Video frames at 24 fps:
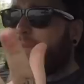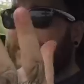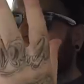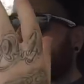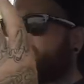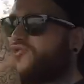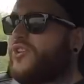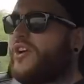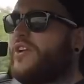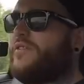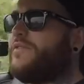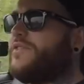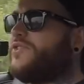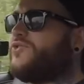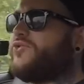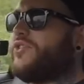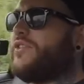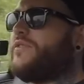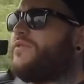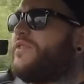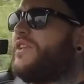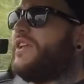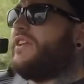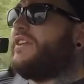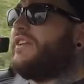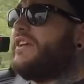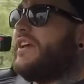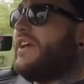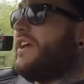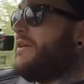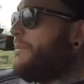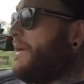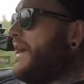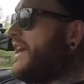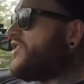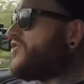Makes great for drifting.
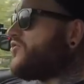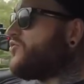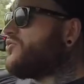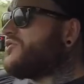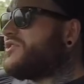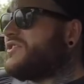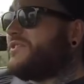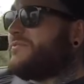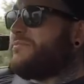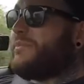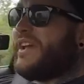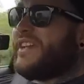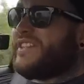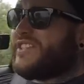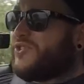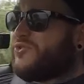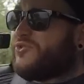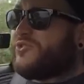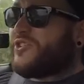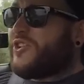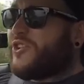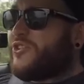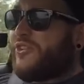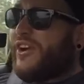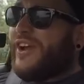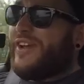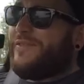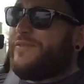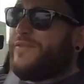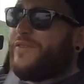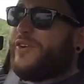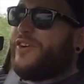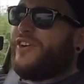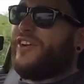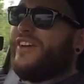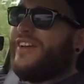Makes it also great
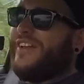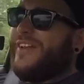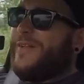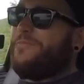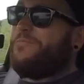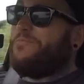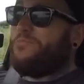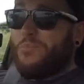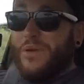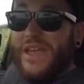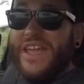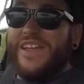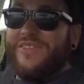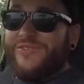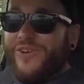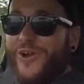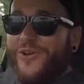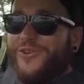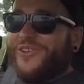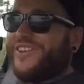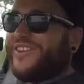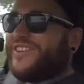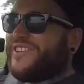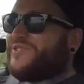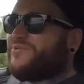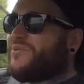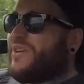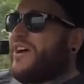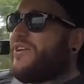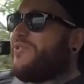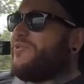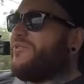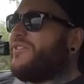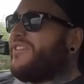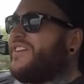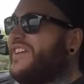for B-roading as
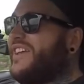well.